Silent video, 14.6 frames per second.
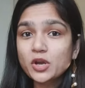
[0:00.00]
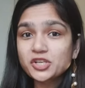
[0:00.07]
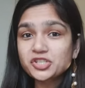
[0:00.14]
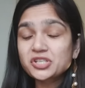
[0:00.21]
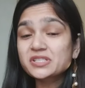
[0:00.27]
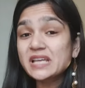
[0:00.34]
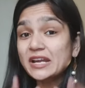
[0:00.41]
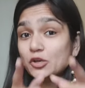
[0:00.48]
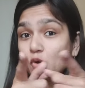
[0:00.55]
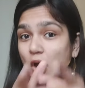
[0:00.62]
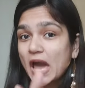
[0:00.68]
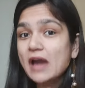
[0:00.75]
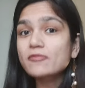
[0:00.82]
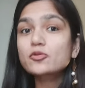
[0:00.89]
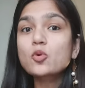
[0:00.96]
questions that you
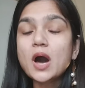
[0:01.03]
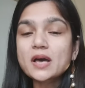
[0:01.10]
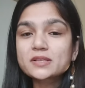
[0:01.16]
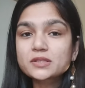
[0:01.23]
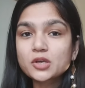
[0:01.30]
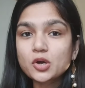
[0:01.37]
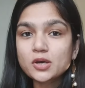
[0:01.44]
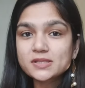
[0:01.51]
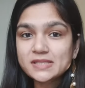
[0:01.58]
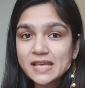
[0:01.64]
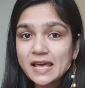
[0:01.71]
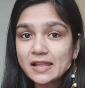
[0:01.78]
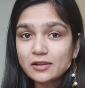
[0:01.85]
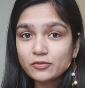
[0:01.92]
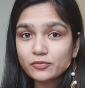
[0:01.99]
have to ask
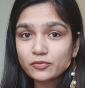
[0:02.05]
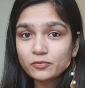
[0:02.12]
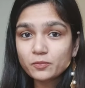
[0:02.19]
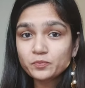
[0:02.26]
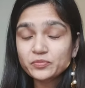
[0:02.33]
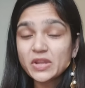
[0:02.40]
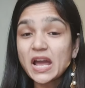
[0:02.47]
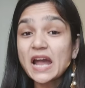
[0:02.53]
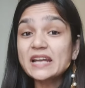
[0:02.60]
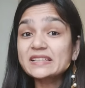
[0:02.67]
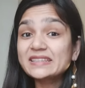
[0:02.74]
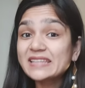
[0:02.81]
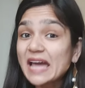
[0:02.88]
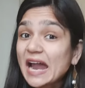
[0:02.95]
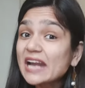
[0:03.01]
yourself,
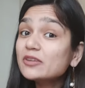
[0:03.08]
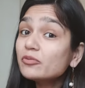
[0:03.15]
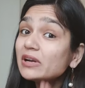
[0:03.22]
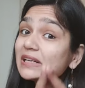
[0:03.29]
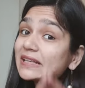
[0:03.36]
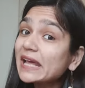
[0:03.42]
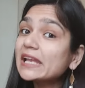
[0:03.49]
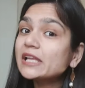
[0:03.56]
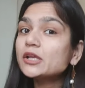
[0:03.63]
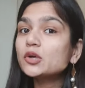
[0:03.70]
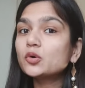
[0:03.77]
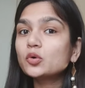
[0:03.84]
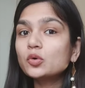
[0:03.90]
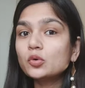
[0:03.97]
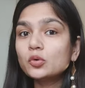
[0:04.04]
and that will tell
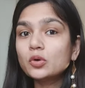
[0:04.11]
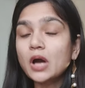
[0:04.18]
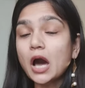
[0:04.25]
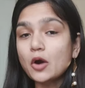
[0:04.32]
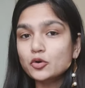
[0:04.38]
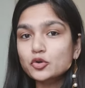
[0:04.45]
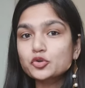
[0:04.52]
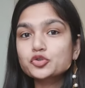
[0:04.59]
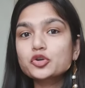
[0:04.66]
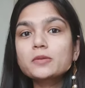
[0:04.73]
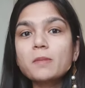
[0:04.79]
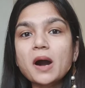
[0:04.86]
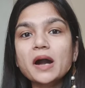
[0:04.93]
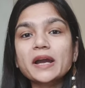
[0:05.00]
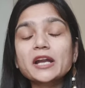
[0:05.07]
you how you should
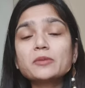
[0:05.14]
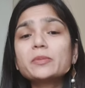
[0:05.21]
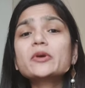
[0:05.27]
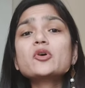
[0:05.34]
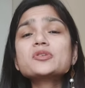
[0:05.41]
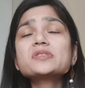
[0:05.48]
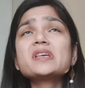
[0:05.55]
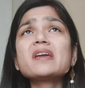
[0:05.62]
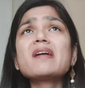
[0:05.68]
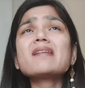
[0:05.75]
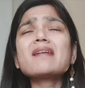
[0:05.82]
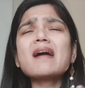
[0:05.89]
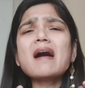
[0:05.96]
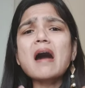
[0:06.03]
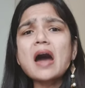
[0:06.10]
market, because there are
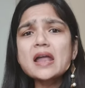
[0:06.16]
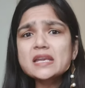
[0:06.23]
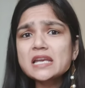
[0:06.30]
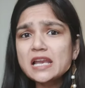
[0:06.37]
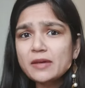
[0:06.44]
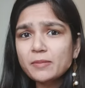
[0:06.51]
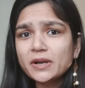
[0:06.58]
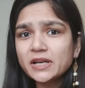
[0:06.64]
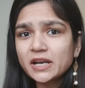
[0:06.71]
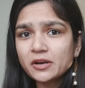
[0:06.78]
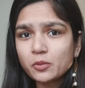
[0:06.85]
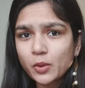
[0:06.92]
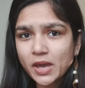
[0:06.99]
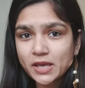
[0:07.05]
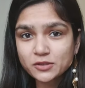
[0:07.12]

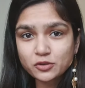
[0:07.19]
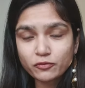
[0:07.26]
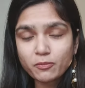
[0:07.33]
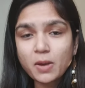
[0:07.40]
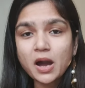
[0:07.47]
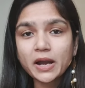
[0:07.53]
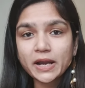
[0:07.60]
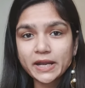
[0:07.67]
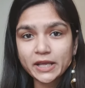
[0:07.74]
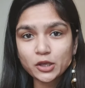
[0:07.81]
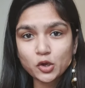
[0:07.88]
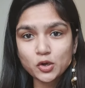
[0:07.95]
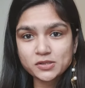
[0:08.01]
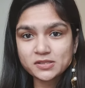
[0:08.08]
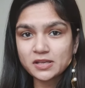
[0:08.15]
unlimited ways of marketing
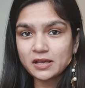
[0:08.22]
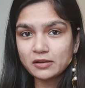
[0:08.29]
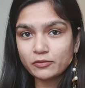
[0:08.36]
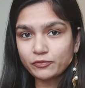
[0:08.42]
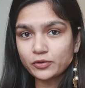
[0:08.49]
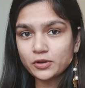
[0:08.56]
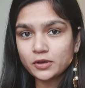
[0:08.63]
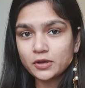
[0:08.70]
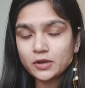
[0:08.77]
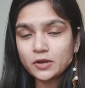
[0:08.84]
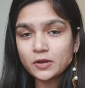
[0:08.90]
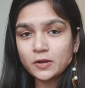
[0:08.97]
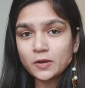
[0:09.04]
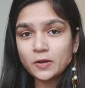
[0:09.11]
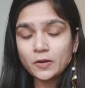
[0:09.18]
yourself,
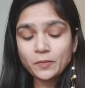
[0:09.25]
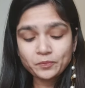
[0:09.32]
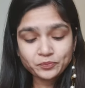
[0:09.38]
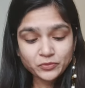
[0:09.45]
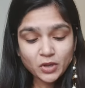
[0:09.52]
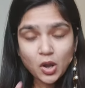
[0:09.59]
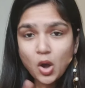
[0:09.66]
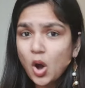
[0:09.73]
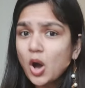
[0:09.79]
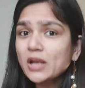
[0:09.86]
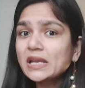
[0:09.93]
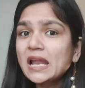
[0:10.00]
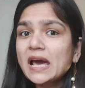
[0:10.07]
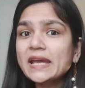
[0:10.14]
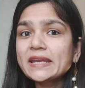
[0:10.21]

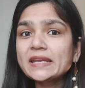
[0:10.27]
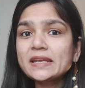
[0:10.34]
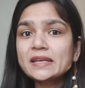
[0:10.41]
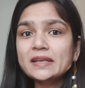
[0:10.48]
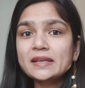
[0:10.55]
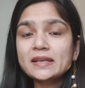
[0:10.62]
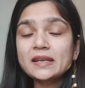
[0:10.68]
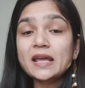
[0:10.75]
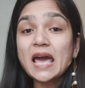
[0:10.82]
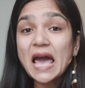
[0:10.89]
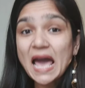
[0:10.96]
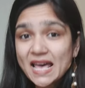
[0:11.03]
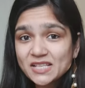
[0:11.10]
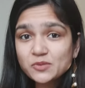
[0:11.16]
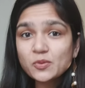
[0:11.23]
online
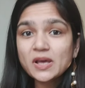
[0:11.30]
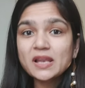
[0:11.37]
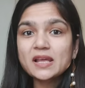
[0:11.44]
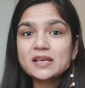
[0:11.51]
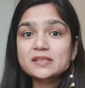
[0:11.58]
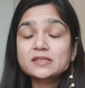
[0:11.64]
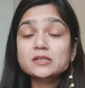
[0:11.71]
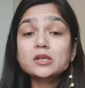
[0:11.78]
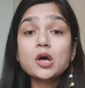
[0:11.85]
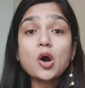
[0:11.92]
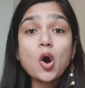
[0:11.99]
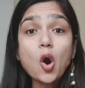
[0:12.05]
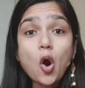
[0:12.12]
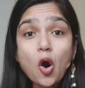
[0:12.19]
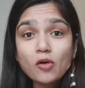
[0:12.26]
as well as
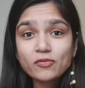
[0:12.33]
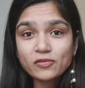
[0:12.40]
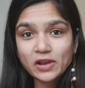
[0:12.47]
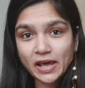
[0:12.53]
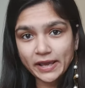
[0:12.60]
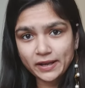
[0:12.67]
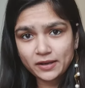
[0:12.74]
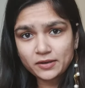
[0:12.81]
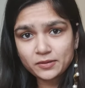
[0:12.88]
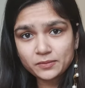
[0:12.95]
offline.